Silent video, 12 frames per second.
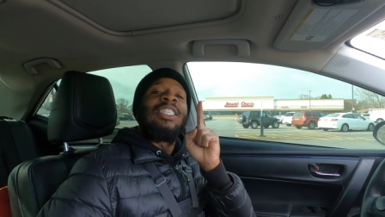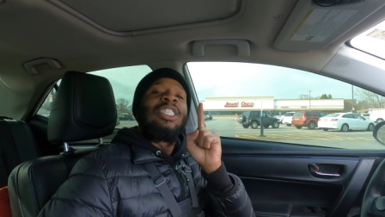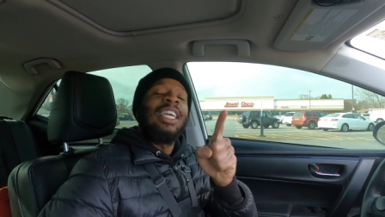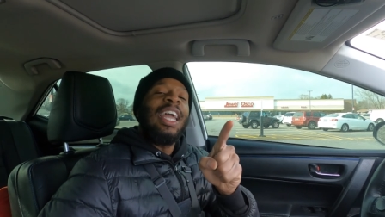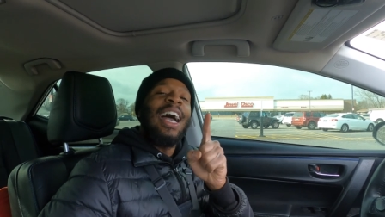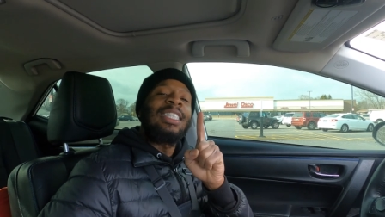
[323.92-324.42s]

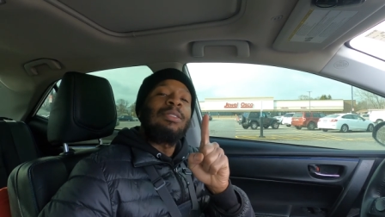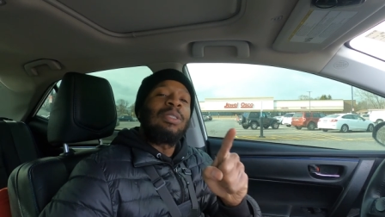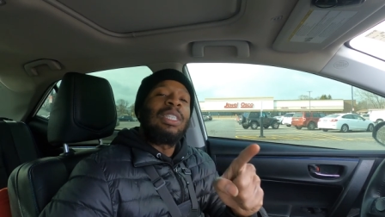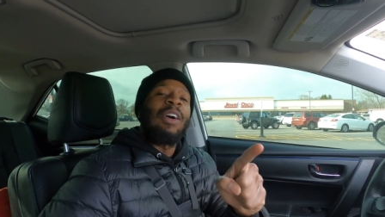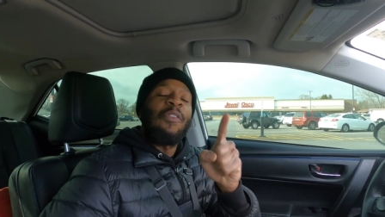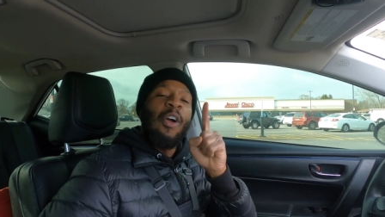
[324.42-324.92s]
she had some
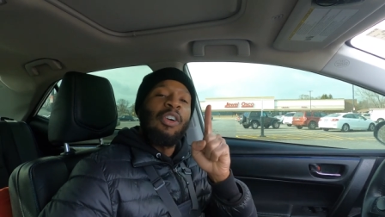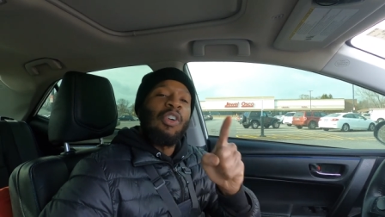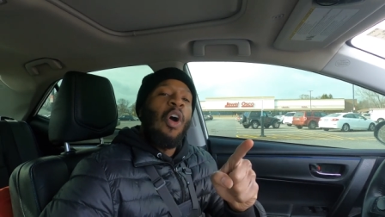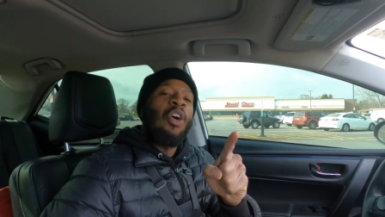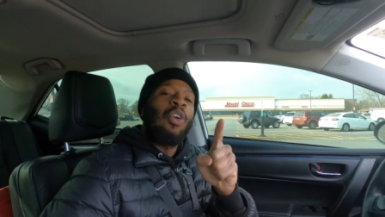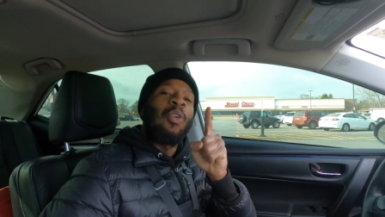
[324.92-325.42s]
stuff in her
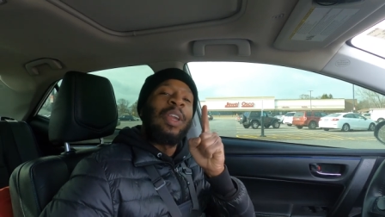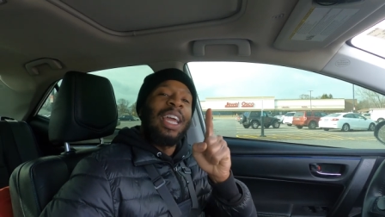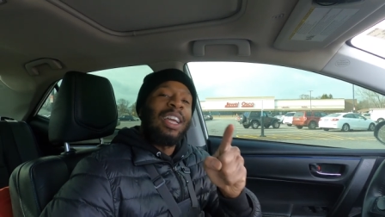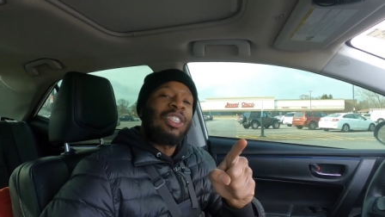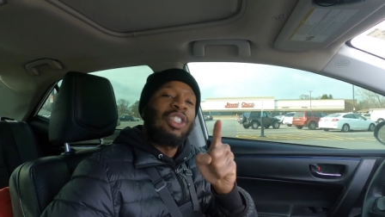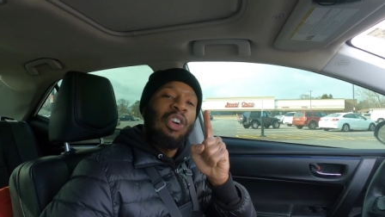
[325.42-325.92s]
cart on the
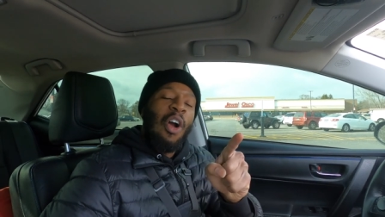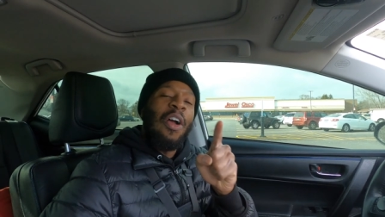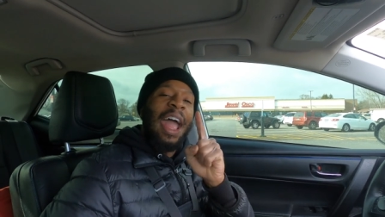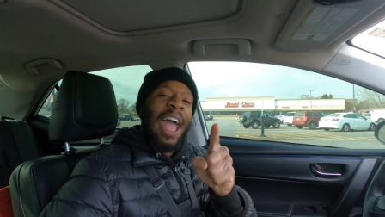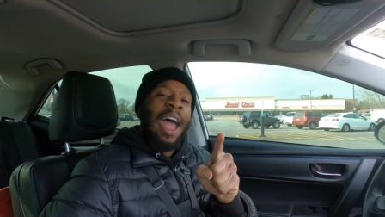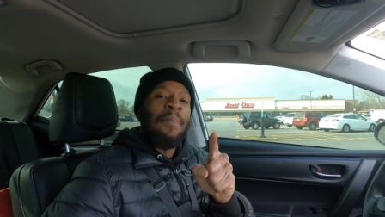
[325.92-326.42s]

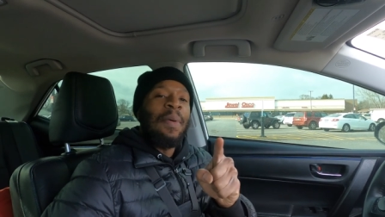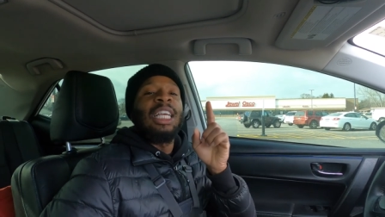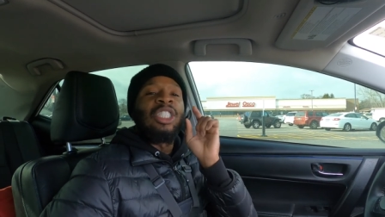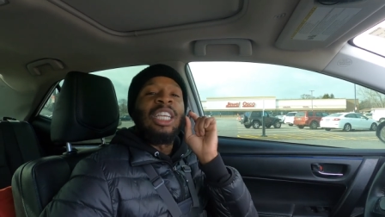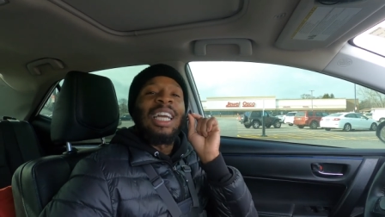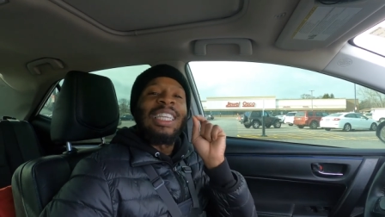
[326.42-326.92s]
Instacart app
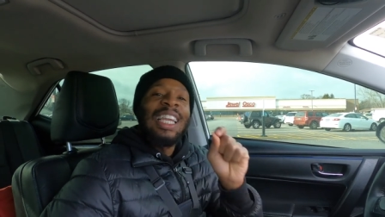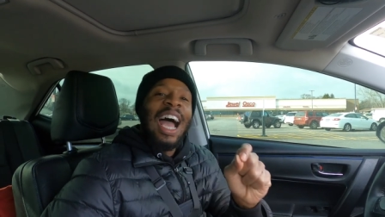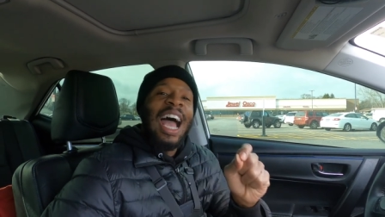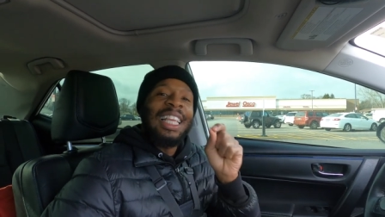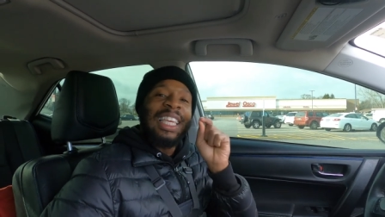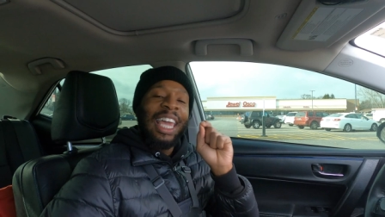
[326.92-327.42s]
that she could
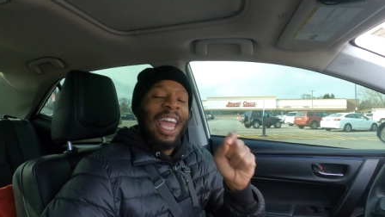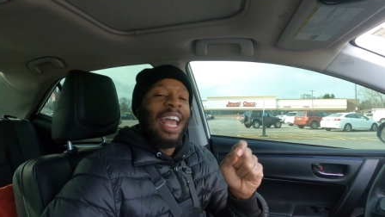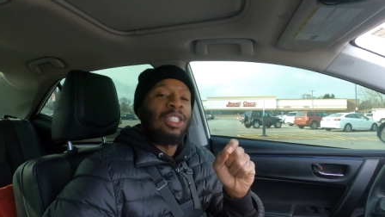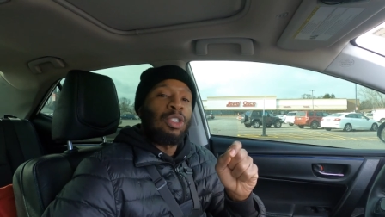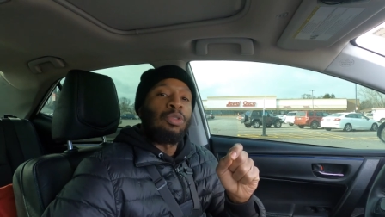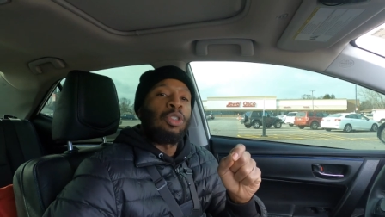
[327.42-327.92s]
not
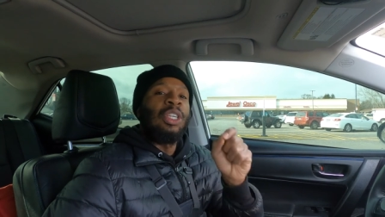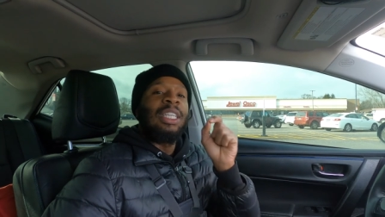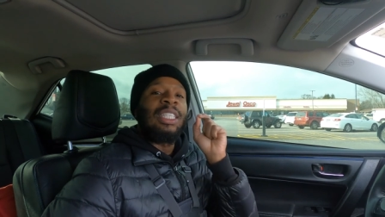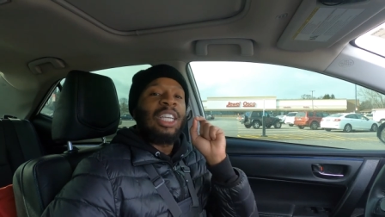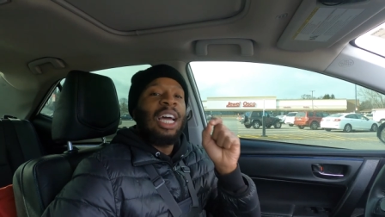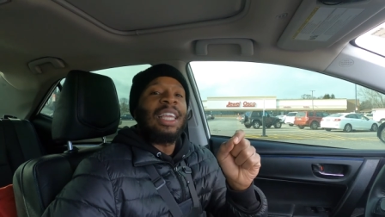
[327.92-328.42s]
cancel. So she
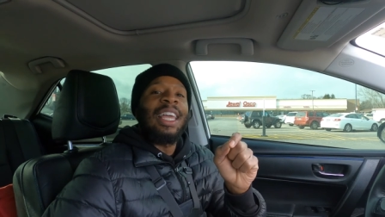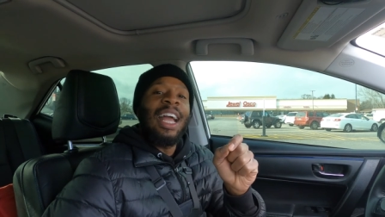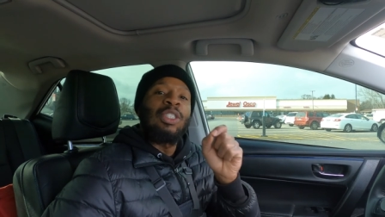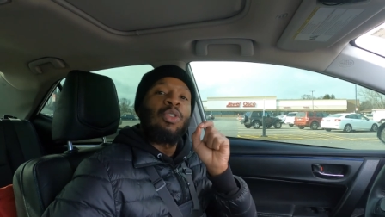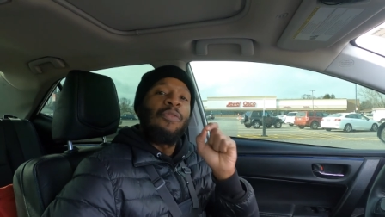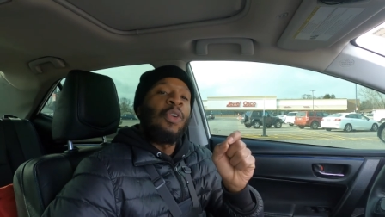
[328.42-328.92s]
tried to
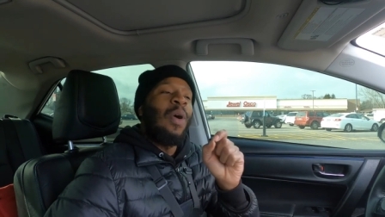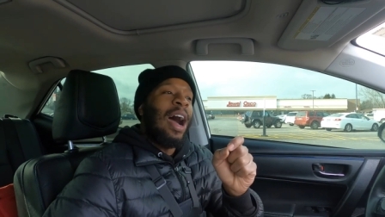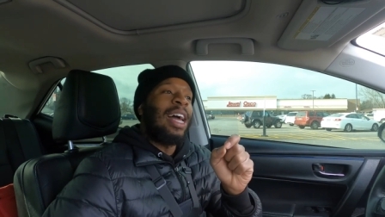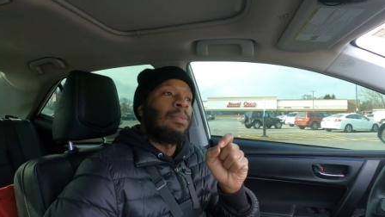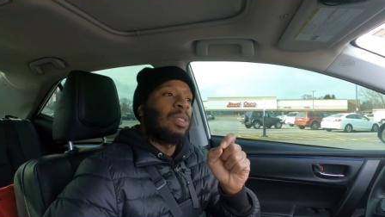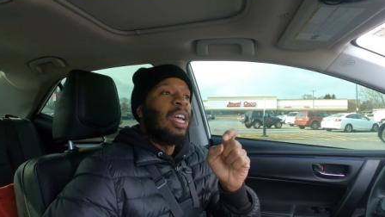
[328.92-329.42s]
cancel a few
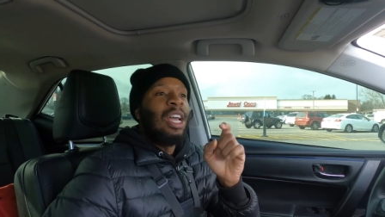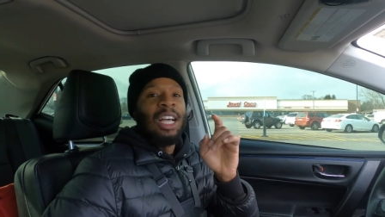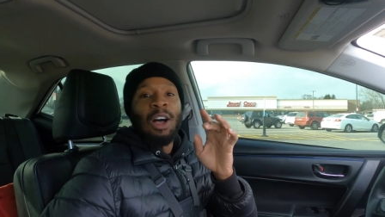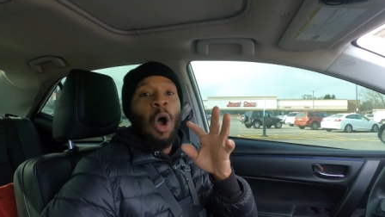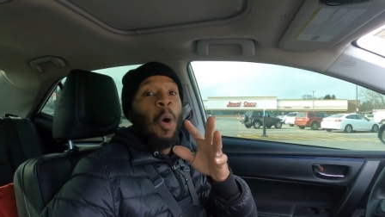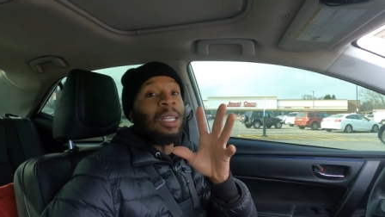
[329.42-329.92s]
items,
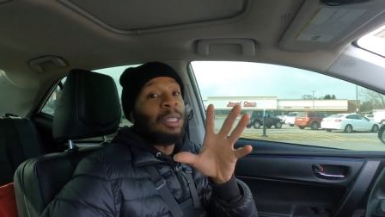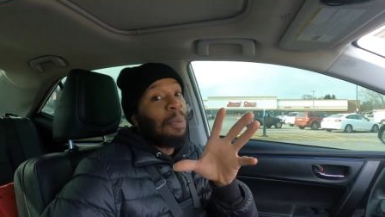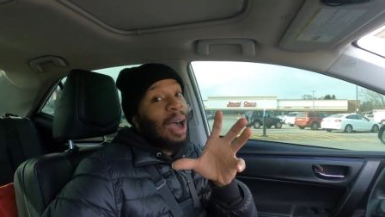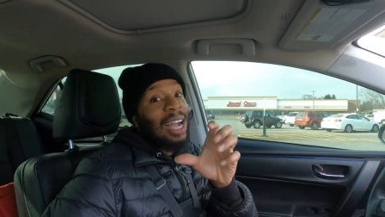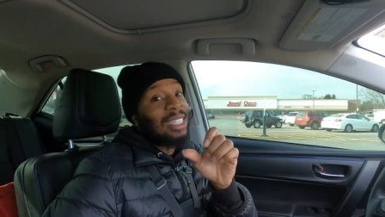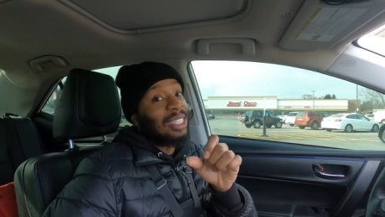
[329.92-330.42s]
a whole bunch of
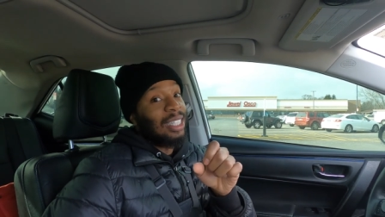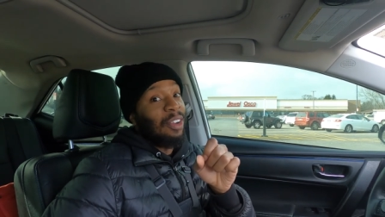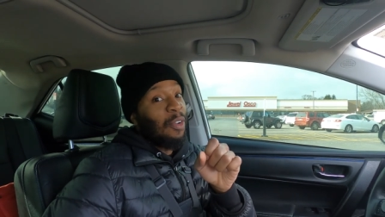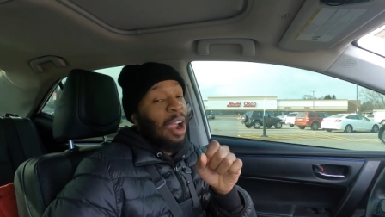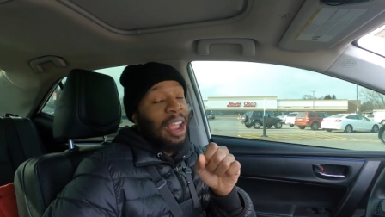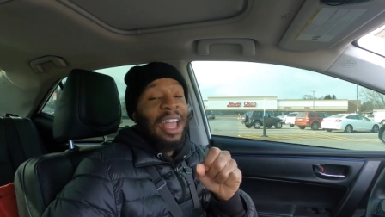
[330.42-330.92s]
pies and
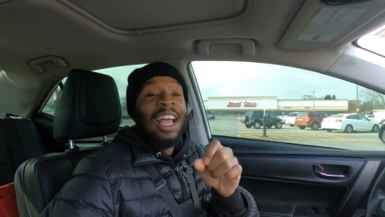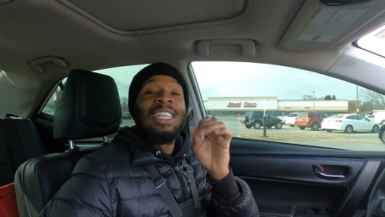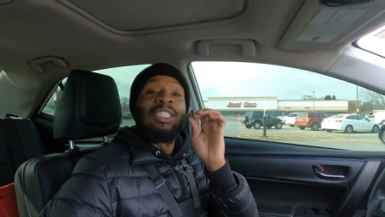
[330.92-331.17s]
stuff, right?